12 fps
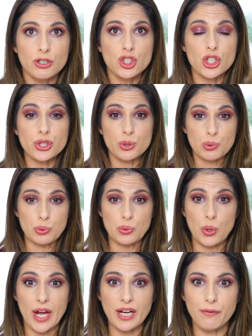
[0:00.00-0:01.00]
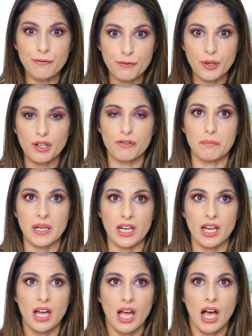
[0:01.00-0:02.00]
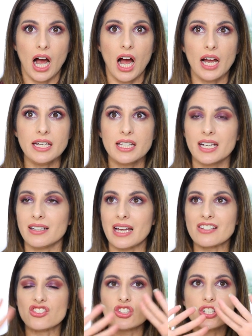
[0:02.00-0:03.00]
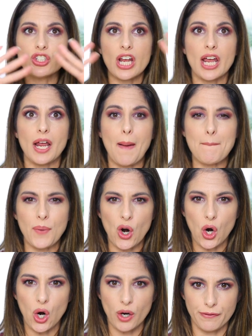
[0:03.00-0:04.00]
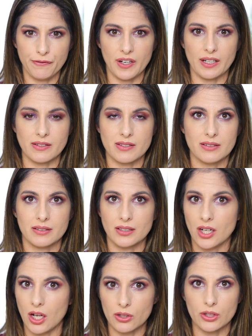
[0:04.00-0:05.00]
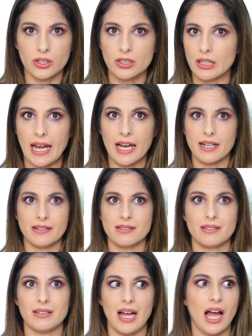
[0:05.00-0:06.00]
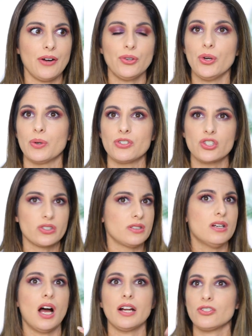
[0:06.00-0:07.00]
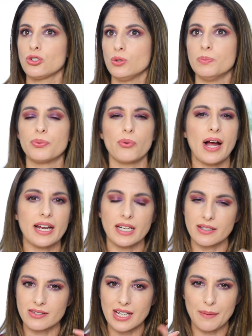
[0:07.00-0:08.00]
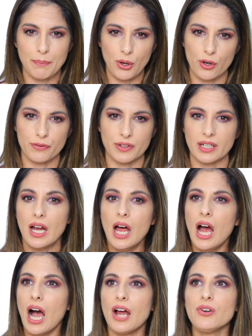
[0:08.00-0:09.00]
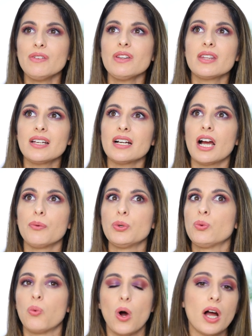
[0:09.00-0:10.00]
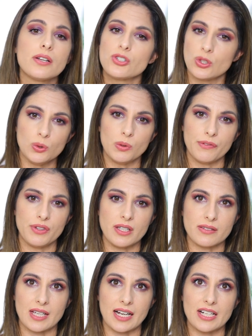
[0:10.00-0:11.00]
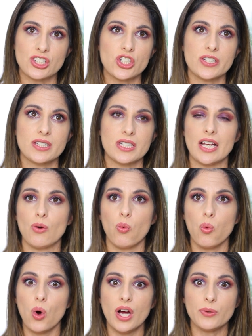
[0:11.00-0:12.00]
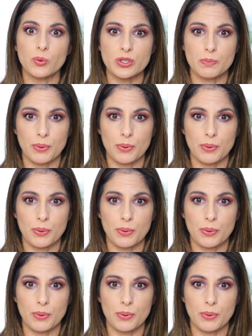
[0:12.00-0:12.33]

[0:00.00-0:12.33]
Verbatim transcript: just right in front of me, I get like such a perfect color and I don't know, it's just not too bright. It's like perfect. I don't even think I would want two of these. Like I just think one was